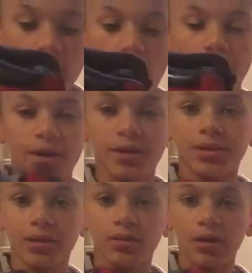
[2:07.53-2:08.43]
I
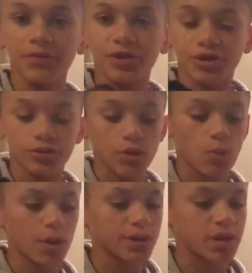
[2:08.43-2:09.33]
honestly love this shoe. I
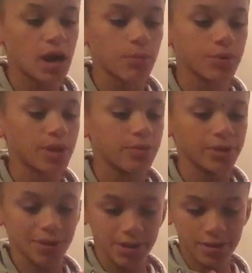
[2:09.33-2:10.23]
wanted to cop when they
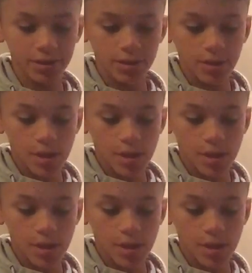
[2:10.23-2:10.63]
released,